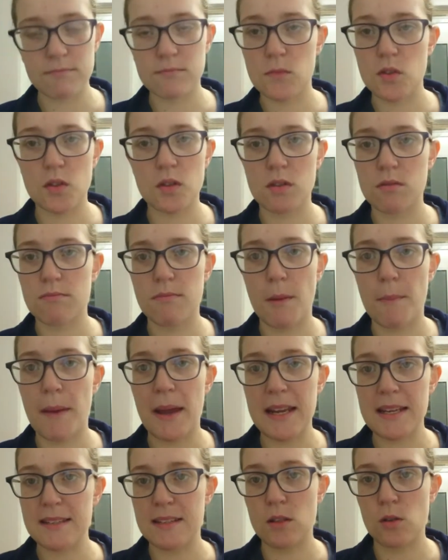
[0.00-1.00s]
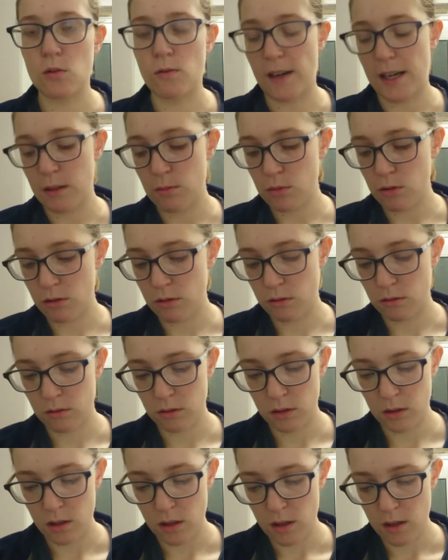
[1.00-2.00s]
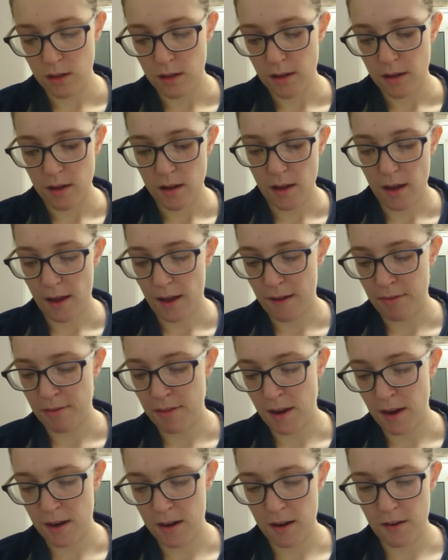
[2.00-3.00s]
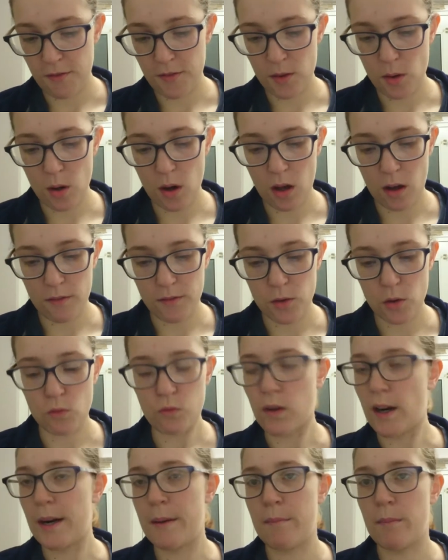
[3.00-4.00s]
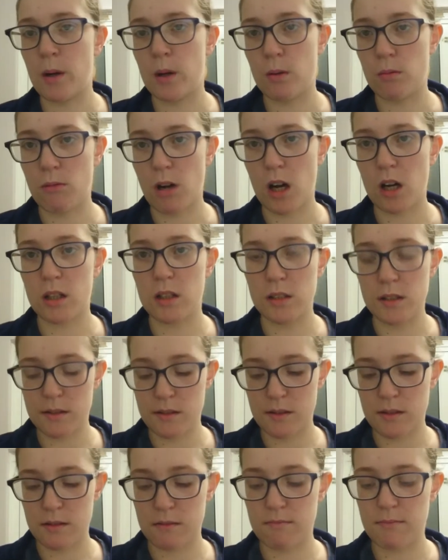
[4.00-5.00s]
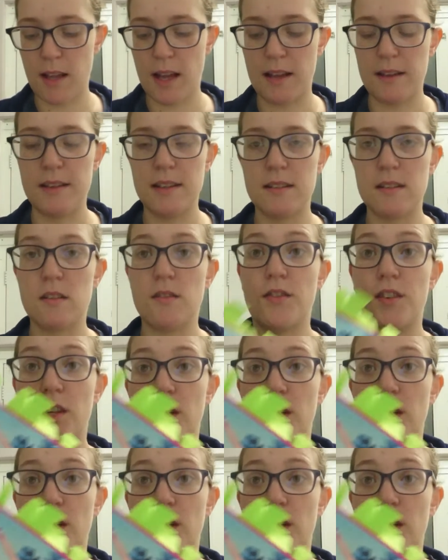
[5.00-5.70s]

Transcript: Just amazing all round. And then if you love your rainbow colours, then this is for